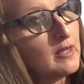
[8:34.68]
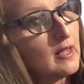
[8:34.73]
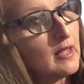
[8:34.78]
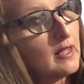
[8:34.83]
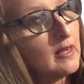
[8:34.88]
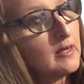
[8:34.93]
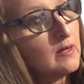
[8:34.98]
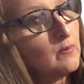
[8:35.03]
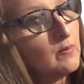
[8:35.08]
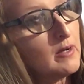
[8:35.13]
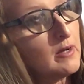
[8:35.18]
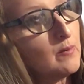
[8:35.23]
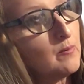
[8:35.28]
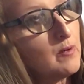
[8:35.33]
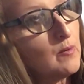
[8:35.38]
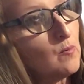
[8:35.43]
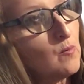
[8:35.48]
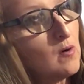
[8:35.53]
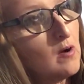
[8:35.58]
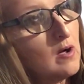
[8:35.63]
any way
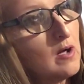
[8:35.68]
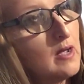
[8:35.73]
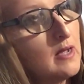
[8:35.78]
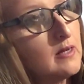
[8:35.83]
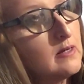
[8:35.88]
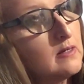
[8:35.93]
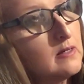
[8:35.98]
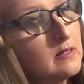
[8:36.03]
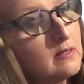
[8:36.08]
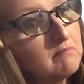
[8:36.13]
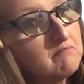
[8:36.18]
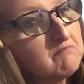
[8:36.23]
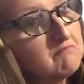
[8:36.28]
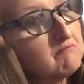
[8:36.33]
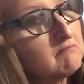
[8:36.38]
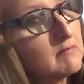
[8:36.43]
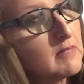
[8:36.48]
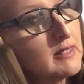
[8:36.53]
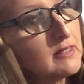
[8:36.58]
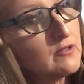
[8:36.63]
we want.
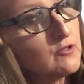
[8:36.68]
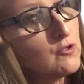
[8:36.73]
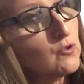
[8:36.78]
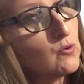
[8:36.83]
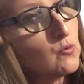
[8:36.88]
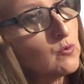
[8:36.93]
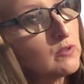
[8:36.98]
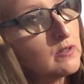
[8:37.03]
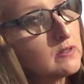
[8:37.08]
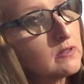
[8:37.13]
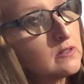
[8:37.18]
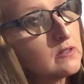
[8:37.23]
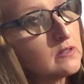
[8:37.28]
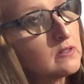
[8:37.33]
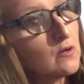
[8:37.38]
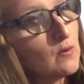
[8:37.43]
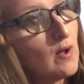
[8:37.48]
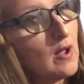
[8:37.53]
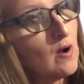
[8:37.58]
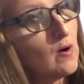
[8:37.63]
It's yours,
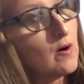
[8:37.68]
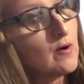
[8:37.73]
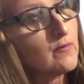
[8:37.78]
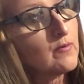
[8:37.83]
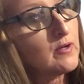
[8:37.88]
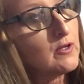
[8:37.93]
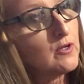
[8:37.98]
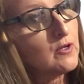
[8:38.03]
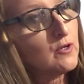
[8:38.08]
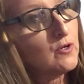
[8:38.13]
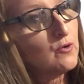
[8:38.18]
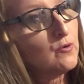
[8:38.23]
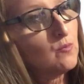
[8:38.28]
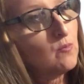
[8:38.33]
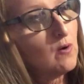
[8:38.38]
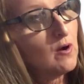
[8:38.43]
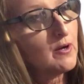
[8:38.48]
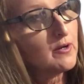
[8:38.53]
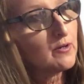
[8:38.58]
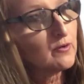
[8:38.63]
so however you
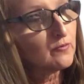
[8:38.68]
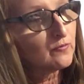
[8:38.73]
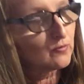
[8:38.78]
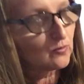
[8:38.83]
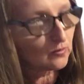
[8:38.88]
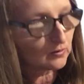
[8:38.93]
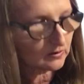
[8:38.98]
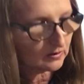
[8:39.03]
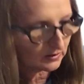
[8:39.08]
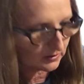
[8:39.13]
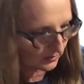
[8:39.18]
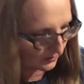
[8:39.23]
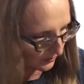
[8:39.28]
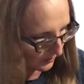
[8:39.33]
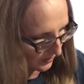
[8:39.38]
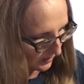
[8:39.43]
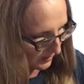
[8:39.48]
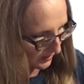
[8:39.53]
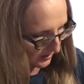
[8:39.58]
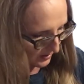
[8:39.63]
want your folds to
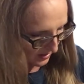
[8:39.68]
look,